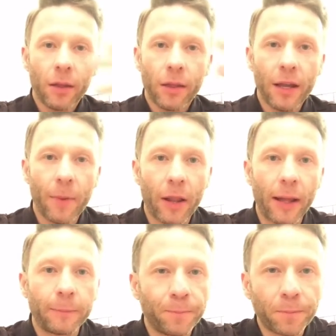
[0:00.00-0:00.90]
Think about
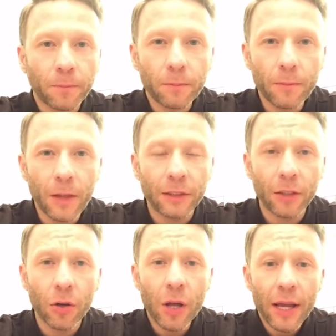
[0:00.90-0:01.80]
that.
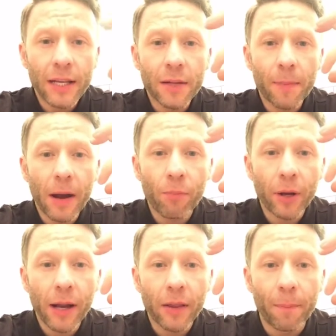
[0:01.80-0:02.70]
So it's about
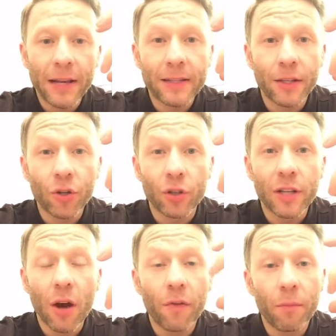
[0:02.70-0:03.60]
bringing out the best in
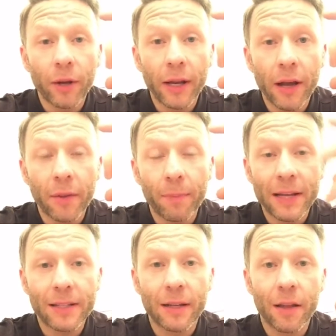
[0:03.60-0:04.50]
yourself and bringing out the
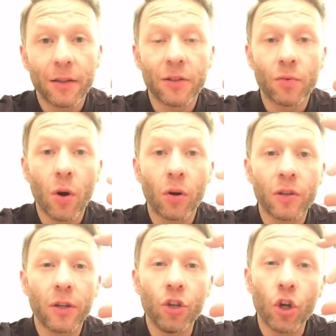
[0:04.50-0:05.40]
best in others as well.
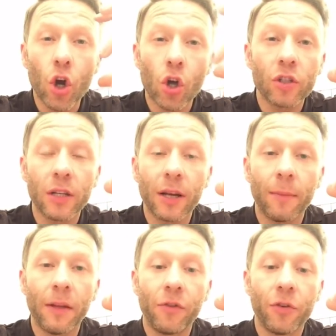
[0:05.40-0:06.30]
So you constantly
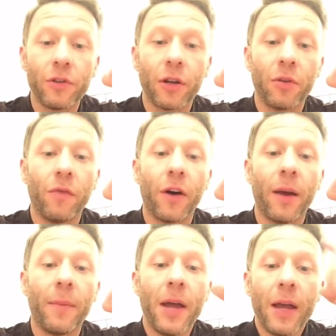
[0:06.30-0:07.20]
uplift your internal
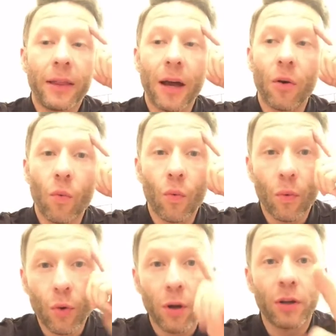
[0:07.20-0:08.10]
vibe. Now,
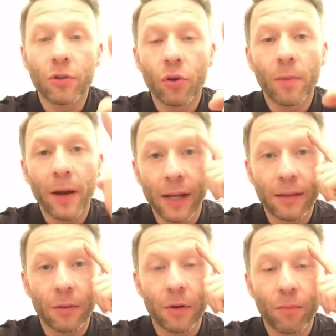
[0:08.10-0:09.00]
what I'm going to talk about
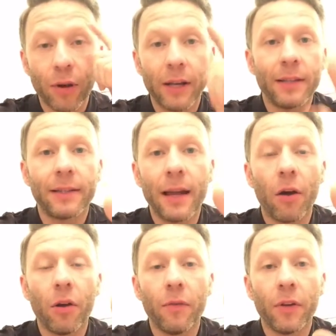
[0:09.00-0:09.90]
is I'm going to break this
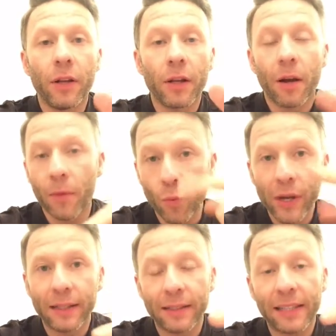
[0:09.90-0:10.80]
down over the coming
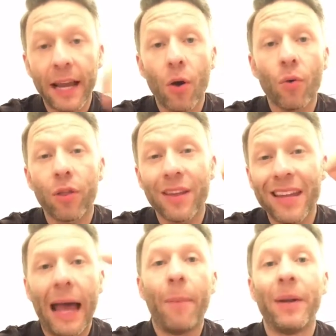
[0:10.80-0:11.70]
weeks is
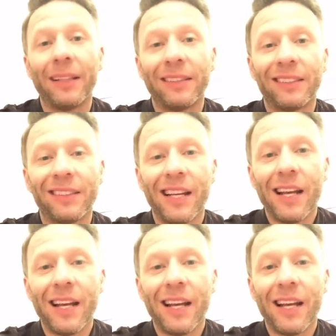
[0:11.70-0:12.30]
healthy habits.